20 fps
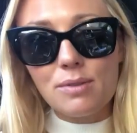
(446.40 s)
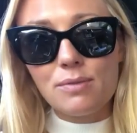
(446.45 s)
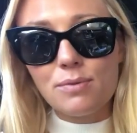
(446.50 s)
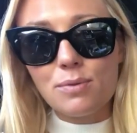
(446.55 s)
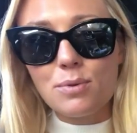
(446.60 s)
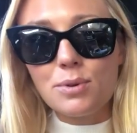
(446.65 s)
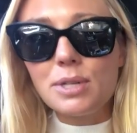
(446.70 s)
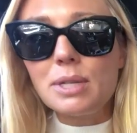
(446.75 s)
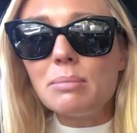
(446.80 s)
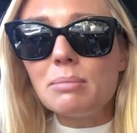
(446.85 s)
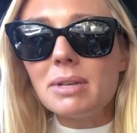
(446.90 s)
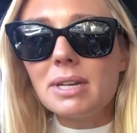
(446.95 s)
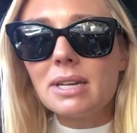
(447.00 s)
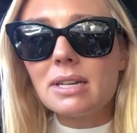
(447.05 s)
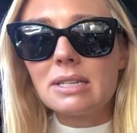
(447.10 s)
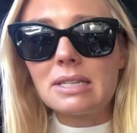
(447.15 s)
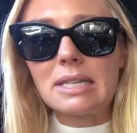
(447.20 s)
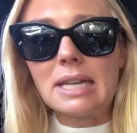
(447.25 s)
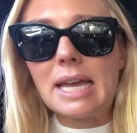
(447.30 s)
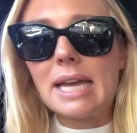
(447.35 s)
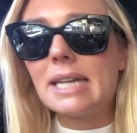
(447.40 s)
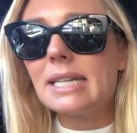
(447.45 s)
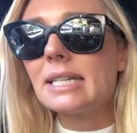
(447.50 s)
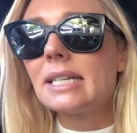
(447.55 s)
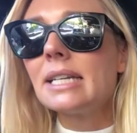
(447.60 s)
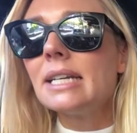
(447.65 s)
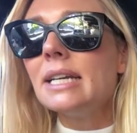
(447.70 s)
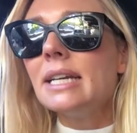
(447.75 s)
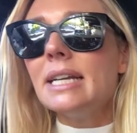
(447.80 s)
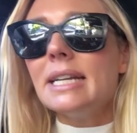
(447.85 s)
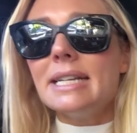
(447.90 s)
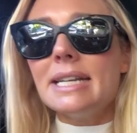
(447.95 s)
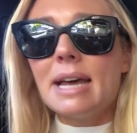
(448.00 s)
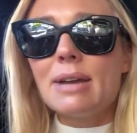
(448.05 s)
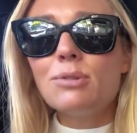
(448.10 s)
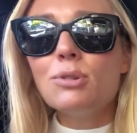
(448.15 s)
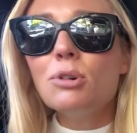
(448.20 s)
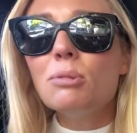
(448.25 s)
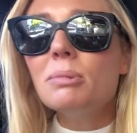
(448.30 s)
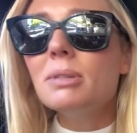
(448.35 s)
and forty minutes late.
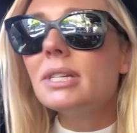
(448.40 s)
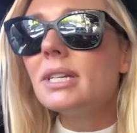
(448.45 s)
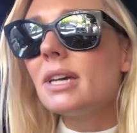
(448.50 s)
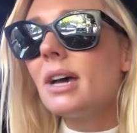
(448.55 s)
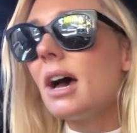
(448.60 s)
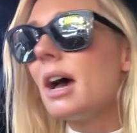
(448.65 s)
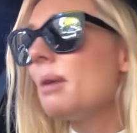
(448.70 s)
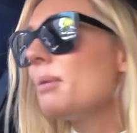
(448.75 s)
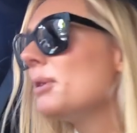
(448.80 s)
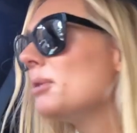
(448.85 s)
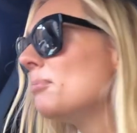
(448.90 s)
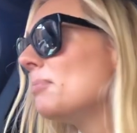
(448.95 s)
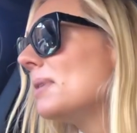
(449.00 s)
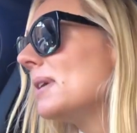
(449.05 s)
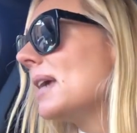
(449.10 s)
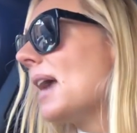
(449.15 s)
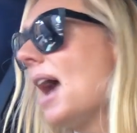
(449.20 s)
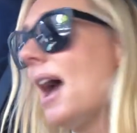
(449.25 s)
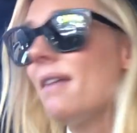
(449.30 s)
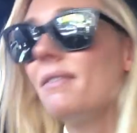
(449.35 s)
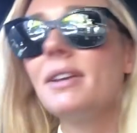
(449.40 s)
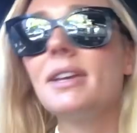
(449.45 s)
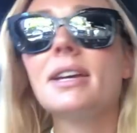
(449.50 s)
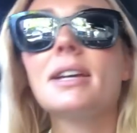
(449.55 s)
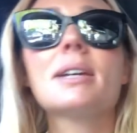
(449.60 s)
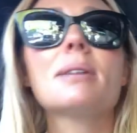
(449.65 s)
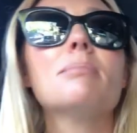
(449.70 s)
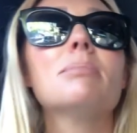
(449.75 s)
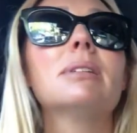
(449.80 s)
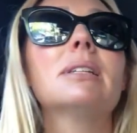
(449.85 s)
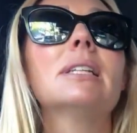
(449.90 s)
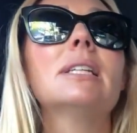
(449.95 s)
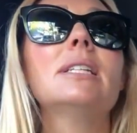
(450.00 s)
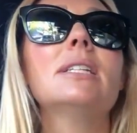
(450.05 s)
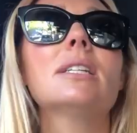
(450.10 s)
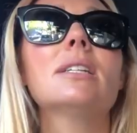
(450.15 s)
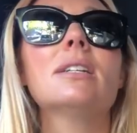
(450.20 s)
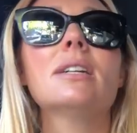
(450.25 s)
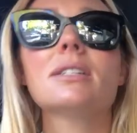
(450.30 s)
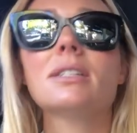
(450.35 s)
Now, normally I would be having a
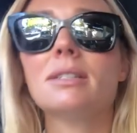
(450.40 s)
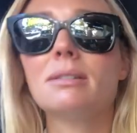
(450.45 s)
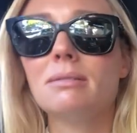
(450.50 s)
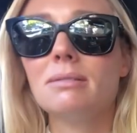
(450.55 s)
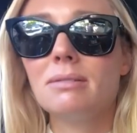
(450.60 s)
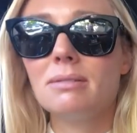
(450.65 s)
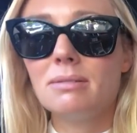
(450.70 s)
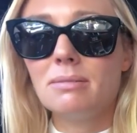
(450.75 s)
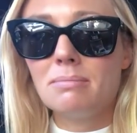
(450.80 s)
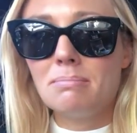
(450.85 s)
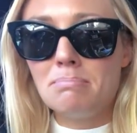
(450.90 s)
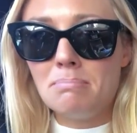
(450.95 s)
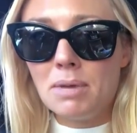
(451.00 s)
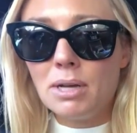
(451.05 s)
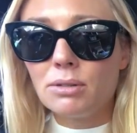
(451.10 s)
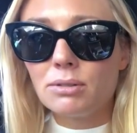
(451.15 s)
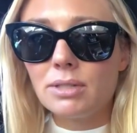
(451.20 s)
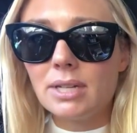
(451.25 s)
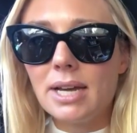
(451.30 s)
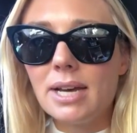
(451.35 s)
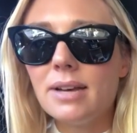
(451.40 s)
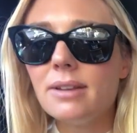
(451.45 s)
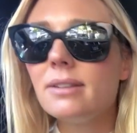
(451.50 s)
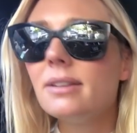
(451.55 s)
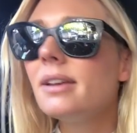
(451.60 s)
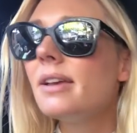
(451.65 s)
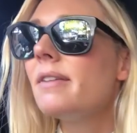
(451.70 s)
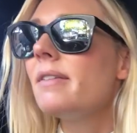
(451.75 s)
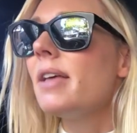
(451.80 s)
complete and utter meltdown